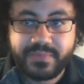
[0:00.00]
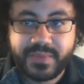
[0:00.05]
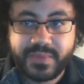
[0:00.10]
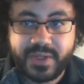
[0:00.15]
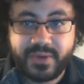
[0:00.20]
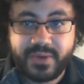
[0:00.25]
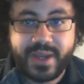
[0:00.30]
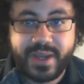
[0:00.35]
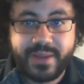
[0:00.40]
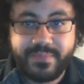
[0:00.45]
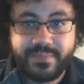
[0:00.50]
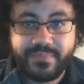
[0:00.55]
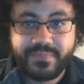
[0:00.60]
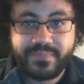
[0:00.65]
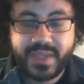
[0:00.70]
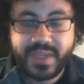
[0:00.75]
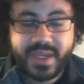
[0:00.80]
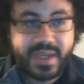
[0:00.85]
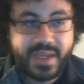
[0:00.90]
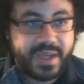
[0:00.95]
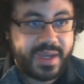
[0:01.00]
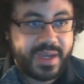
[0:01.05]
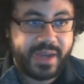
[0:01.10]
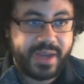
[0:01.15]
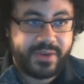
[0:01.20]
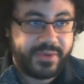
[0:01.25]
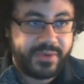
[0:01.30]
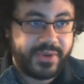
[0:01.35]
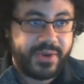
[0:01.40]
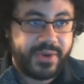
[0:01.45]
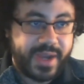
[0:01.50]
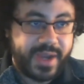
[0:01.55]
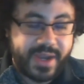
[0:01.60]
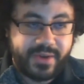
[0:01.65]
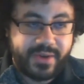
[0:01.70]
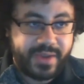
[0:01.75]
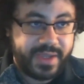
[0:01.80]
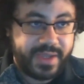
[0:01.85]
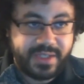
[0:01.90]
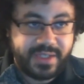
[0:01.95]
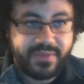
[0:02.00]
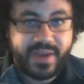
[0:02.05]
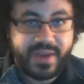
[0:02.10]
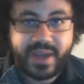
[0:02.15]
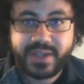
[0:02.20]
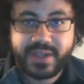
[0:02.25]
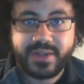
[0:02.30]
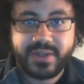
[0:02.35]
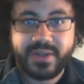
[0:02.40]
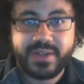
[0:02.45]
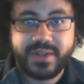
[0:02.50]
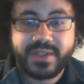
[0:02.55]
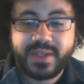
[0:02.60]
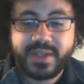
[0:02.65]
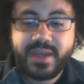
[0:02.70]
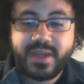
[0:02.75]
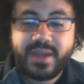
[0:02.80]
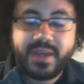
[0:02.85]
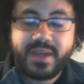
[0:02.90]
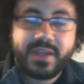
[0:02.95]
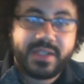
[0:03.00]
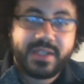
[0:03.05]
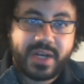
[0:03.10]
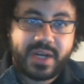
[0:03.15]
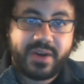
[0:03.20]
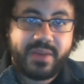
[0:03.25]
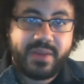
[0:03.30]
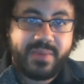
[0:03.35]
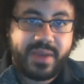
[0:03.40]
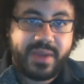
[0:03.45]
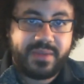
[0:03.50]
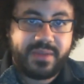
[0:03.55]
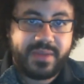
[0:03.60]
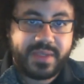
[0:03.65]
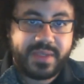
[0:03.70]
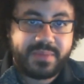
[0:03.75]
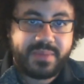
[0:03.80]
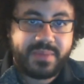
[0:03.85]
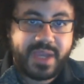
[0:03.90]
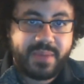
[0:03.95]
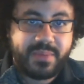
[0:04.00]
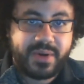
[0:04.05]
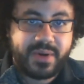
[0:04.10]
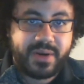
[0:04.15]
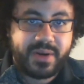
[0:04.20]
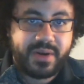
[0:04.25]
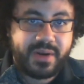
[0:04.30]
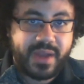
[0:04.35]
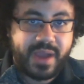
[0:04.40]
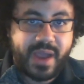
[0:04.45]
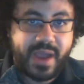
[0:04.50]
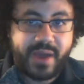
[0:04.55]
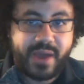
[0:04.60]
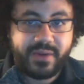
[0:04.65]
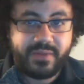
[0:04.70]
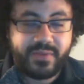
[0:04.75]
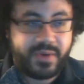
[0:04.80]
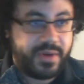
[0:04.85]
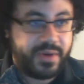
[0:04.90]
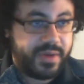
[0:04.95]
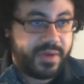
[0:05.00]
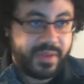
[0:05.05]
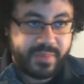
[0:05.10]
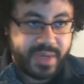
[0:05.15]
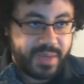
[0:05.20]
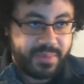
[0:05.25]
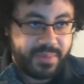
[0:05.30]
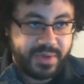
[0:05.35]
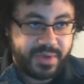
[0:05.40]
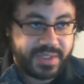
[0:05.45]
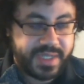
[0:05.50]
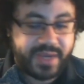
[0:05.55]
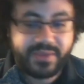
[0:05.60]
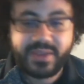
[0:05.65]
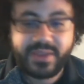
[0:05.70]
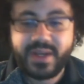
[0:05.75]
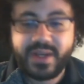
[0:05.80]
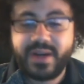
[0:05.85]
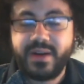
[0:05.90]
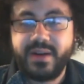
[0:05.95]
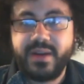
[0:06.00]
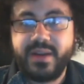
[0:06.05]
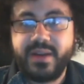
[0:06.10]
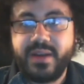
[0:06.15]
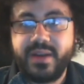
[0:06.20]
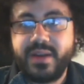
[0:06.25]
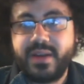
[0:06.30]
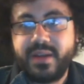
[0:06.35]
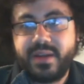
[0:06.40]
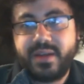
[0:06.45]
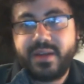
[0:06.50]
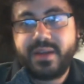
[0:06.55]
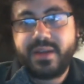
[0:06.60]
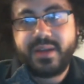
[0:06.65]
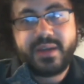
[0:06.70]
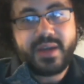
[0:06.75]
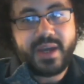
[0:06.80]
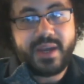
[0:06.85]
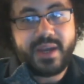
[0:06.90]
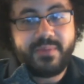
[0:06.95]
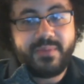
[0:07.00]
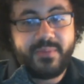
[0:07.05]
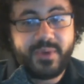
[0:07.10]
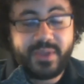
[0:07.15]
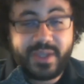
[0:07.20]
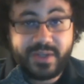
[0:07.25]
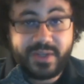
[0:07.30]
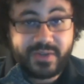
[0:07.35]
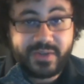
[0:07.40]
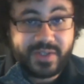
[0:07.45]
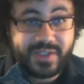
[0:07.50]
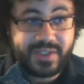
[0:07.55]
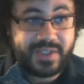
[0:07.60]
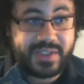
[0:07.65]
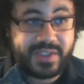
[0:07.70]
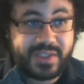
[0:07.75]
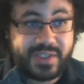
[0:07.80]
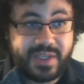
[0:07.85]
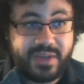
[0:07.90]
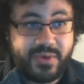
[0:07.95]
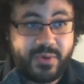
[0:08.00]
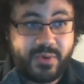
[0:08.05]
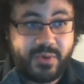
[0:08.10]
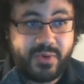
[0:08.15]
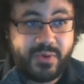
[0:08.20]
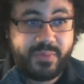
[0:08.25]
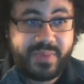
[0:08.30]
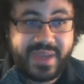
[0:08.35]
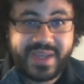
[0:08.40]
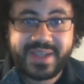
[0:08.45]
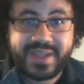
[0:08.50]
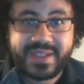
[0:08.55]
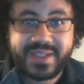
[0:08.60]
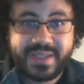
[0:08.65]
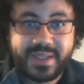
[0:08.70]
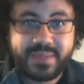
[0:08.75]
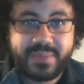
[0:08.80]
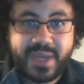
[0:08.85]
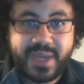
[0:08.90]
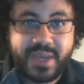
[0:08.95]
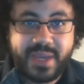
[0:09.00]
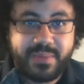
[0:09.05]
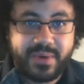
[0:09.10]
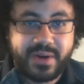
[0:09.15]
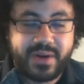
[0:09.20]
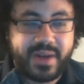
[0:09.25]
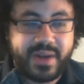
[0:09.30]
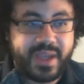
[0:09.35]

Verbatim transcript: Okay? I don't know how anti-vaxxers cherry pick this paper out of all the papers out there. I'm really interested to see who picks this paper